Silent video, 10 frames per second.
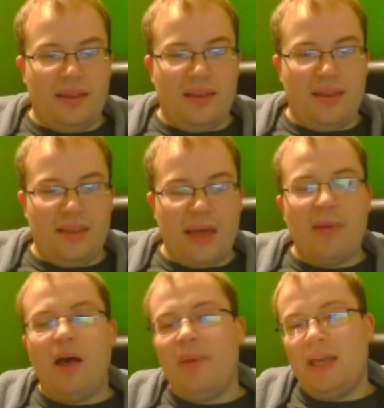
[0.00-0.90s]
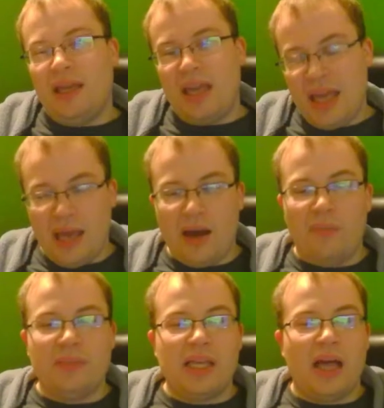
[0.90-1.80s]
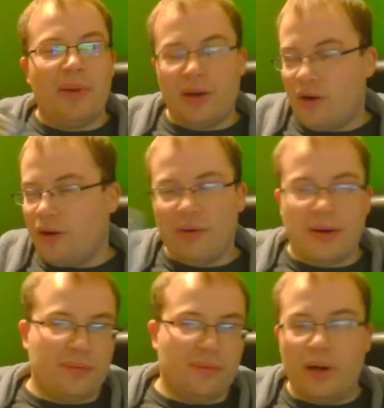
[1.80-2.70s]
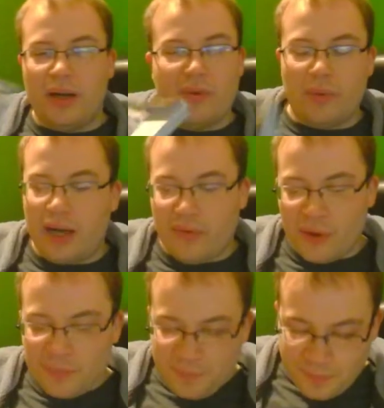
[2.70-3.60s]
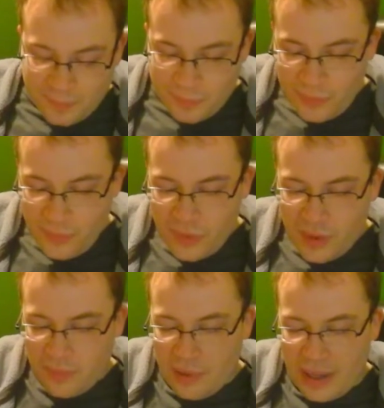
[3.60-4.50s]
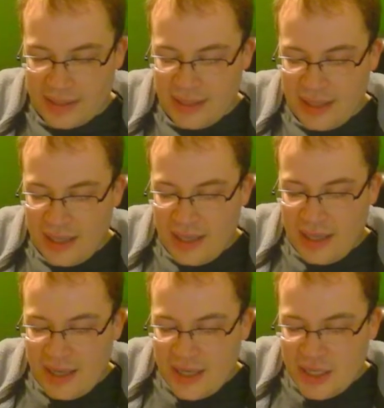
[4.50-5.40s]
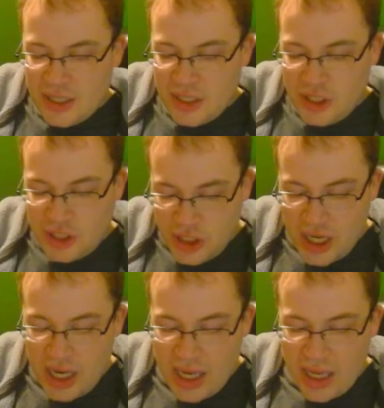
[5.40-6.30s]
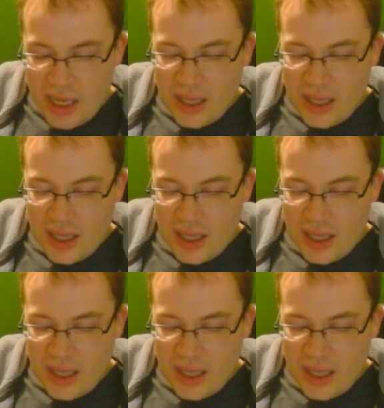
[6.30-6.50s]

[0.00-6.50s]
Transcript: them helping him is helping her, and whatever. But she,